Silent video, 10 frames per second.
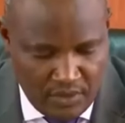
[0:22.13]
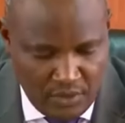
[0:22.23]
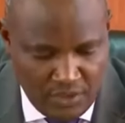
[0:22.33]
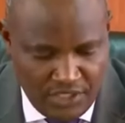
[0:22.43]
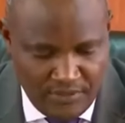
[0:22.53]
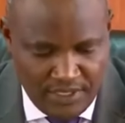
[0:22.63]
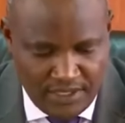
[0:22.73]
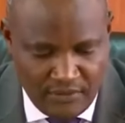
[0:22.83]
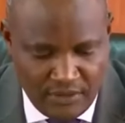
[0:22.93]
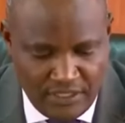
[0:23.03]
ODM
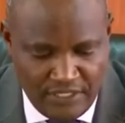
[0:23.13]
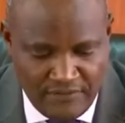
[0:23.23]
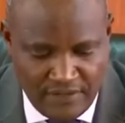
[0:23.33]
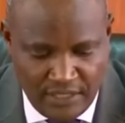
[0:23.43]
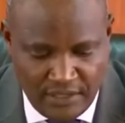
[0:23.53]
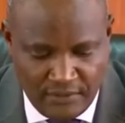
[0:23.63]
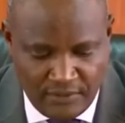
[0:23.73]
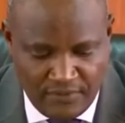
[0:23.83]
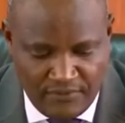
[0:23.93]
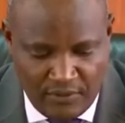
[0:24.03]
has outlived and
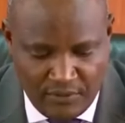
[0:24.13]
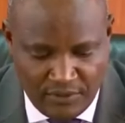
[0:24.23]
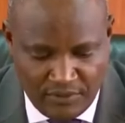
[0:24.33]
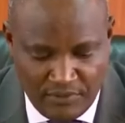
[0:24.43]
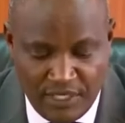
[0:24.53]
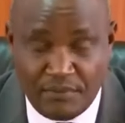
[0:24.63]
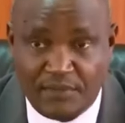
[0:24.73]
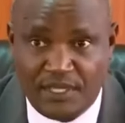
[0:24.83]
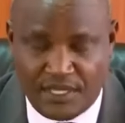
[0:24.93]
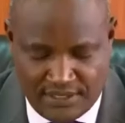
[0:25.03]
outperformed many
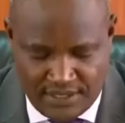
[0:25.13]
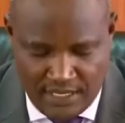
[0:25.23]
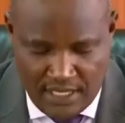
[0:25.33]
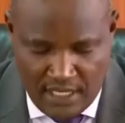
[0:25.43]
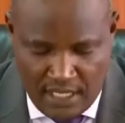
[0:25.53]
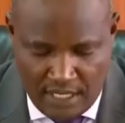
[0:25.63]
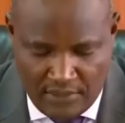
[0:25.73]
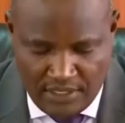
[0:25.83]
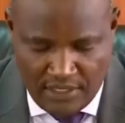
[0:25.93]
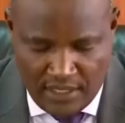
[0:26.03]
peers
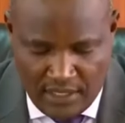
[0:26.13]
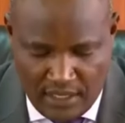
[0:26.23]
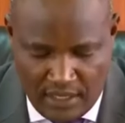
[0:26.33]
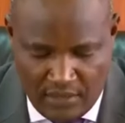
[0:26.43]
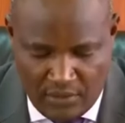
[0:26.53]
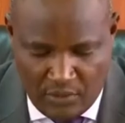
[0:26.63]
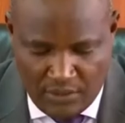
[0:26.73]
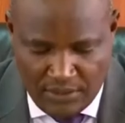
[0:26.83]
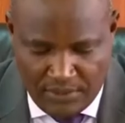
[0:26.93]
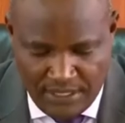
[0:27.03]
and many
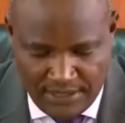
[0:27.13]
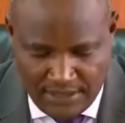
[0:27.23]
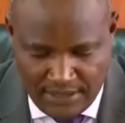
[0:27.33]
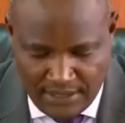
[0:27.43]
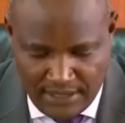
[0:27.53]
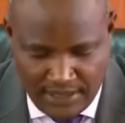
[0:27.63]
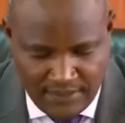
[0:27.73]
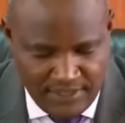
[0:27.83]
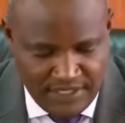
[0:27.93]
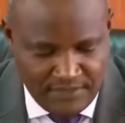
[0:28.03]
older parties and
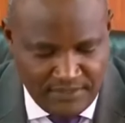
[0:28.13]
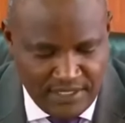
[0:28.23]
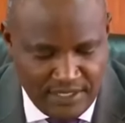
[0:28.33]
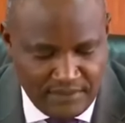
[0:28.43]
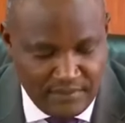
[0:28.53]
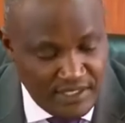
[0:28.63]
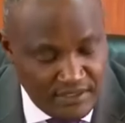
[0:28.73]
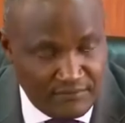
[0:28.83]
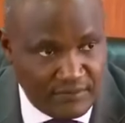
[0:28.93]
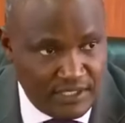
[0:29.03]
has participated
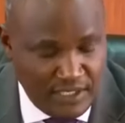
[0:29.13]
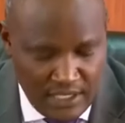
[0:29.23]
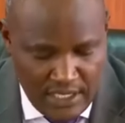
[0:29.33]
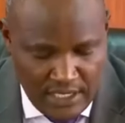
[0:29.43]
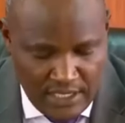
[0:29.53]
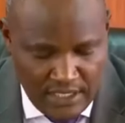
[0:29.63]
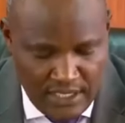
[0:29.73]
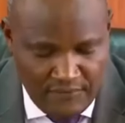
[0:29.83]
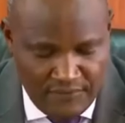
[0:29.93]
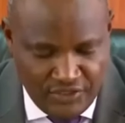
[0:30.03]
meaningfully in
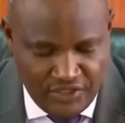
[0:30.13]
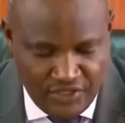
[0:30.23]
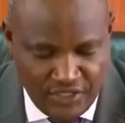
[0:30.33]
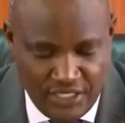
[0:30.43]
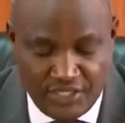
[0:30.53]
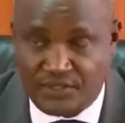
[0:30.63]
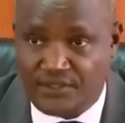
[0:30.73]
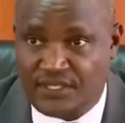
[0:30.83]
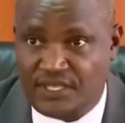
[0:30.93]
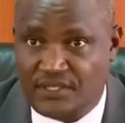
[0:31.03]
every general
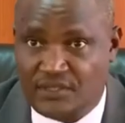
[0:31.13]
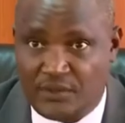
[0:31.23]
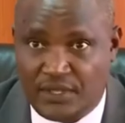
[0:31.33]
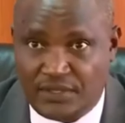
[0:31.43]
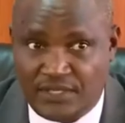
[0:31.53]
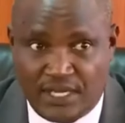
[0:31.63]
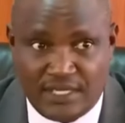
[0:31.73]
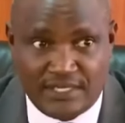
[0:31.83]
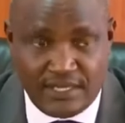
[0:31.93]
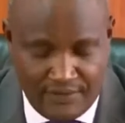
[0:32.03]
election since
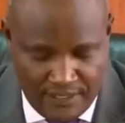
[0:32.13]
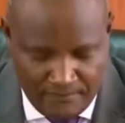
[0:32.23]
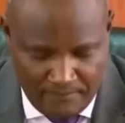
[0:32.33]
2007.